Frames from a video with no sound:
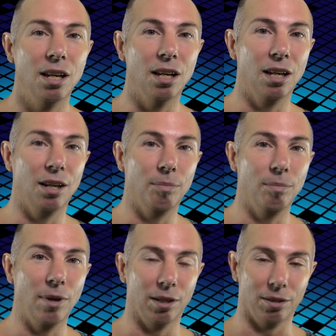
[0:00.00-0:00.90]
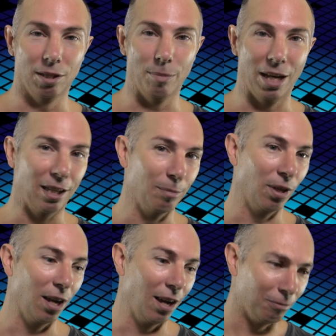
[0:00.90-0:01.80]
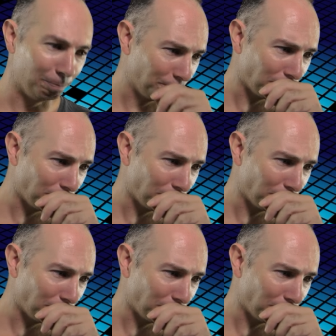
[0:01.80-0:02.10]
and I'm going to make them live